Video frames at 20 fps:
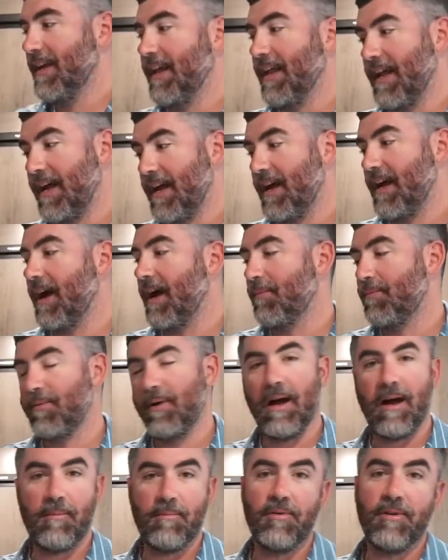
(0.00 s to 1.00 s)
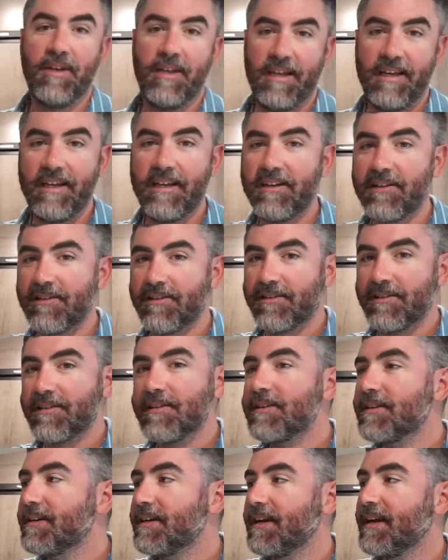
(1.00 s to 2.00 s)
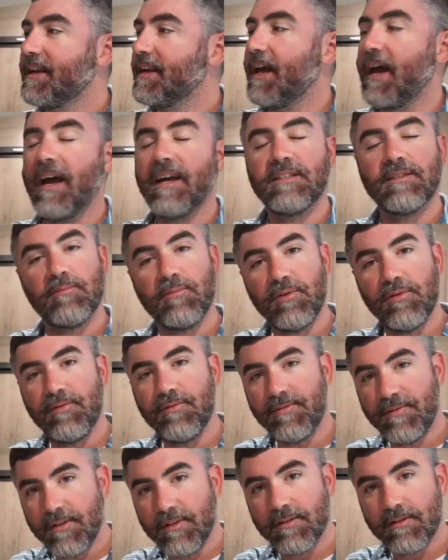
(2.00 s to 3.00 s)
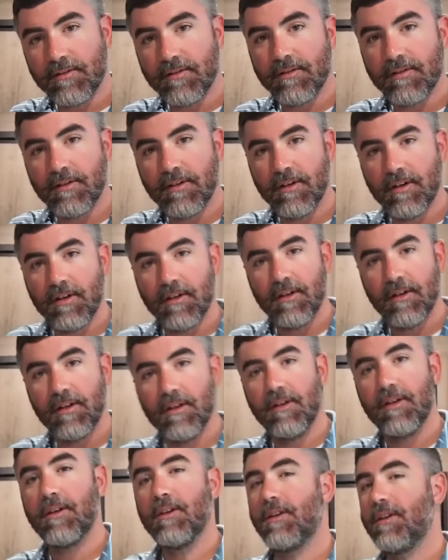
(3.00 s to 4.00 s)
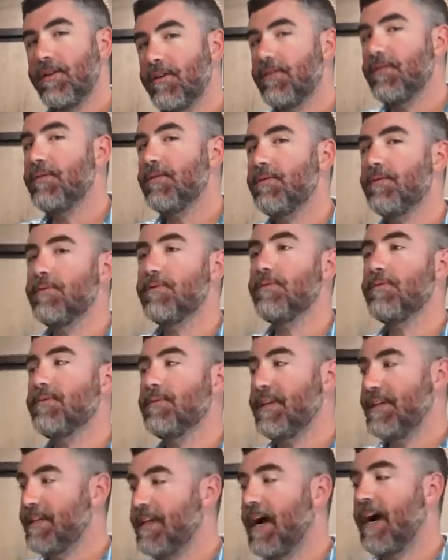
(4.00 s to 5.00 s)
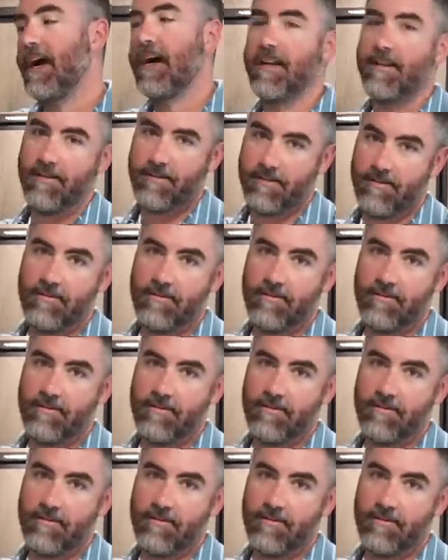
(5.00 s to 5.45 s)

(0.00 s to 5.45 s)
earlier. I, I, I put it here, and it hasn't moved. I'm gonna move it. You need to hide it.